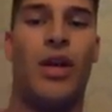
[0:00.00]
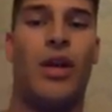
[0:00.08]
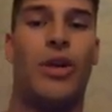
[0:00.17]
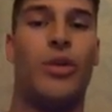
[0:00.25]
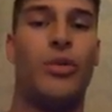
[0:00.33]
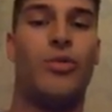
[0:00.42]

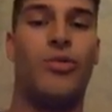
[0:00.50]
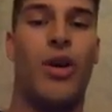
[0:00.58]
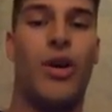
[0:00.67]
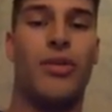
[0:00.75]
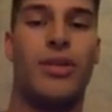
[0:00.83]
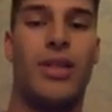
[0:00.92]
Who
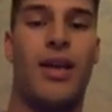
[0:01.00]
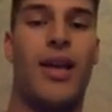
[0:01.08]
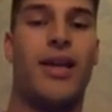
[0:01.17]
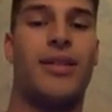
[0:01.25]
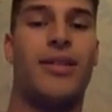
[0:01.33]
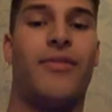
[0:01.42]
wrote
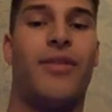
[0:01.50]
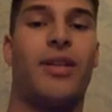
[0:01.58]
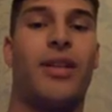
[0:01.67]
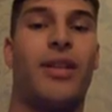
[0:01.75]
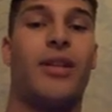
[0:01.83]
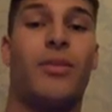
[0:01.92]
Ain't It
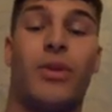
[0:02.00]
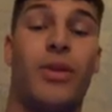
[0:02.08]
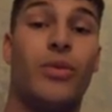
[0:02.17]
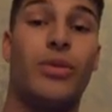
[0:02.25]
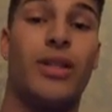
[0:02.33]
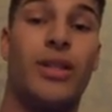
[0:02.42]
Funny? We
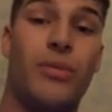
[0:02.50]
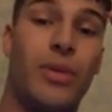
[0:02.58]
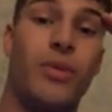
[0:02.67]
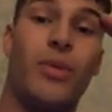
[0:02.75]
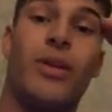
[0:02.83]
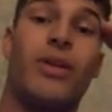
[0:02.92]
all did. We
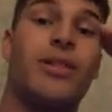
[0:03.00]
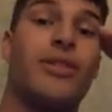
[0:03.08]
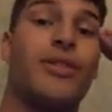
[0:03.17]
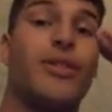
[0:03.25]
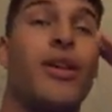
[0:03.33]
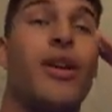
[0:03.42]
were all in the
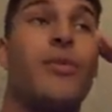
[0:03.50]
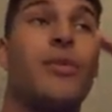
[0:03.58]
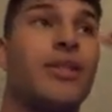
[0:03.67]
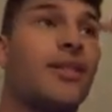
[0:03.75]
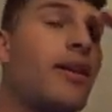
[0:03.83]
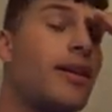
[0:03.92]
studio. We
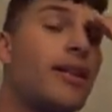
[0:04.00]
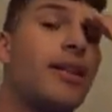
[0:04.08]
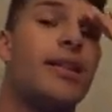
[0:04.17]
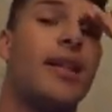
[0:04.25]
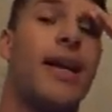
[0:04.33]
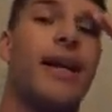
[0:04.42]
started the
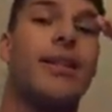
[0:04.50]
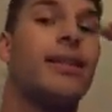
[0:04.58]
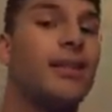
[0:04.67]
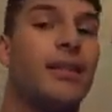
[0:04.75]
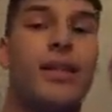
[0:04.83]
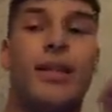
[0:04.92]
day
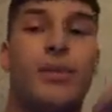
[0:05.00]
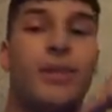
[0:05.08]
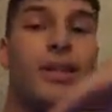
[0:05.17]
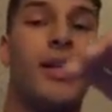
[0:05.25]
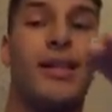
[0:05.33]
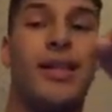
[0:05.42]
with
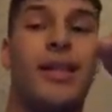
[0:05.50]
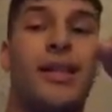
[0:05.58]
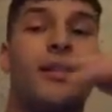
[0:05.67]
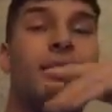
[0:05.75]
nothing.